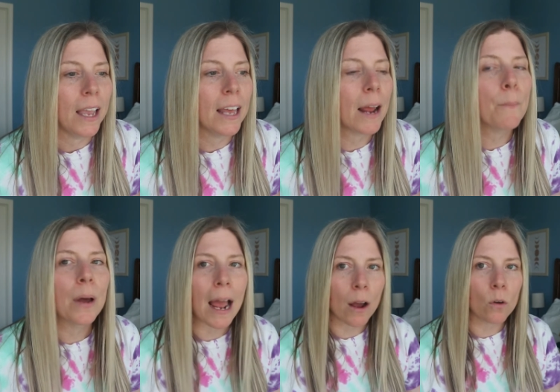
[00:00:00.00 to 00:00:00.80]
and I,
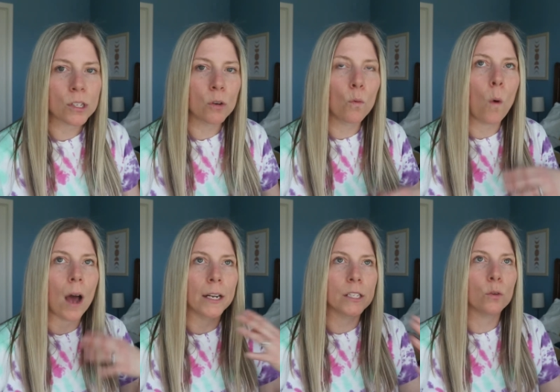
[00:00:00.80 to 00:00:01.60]
but I also
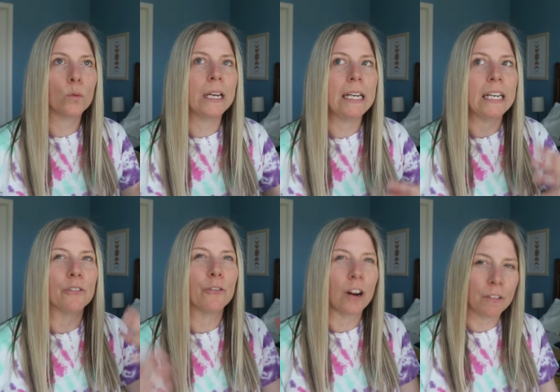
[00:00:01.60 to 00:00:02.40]
wanted to read
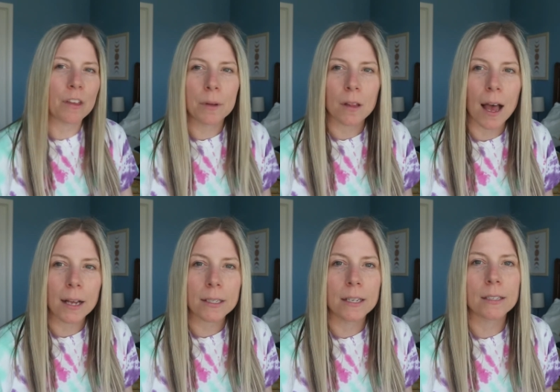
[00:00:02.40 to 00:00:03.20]
in front of them a
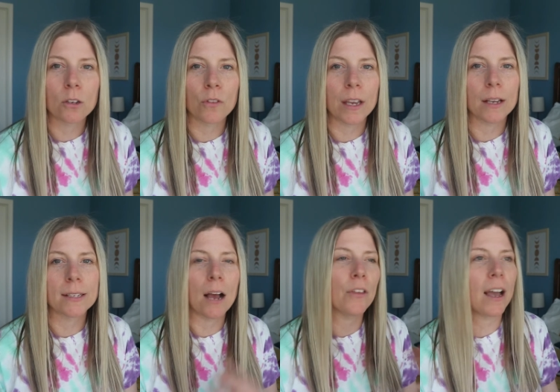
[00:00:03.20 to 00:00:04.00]
lot. And so they,
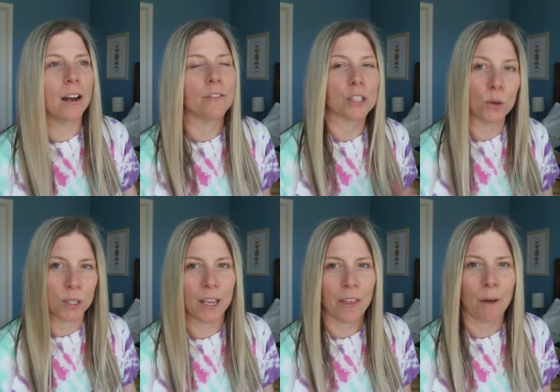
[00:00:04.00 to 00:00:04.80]
cause now they kind of
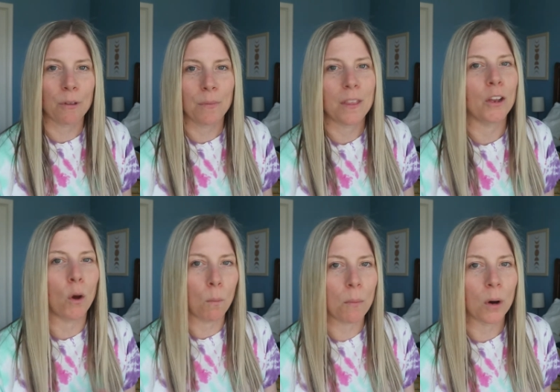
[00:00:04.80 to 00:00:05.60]
associate that with me. They
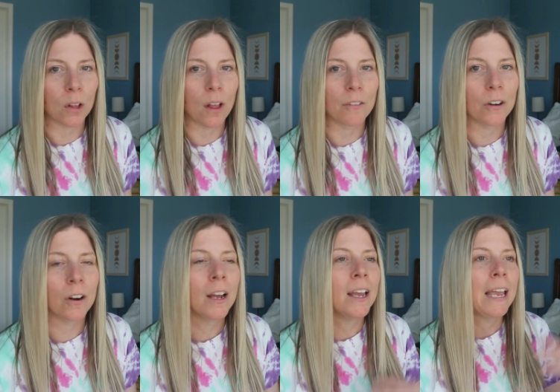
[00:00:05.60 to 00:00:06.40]
know I'm a book
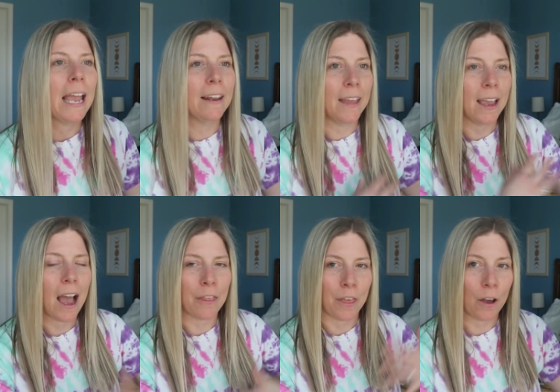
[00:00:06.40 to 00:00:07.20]
lover and they,
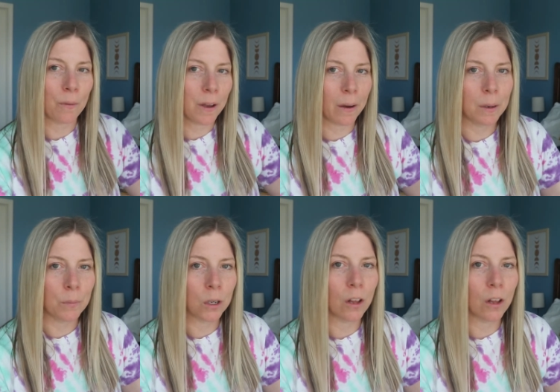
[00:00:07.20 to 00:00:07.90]
I think are becoming book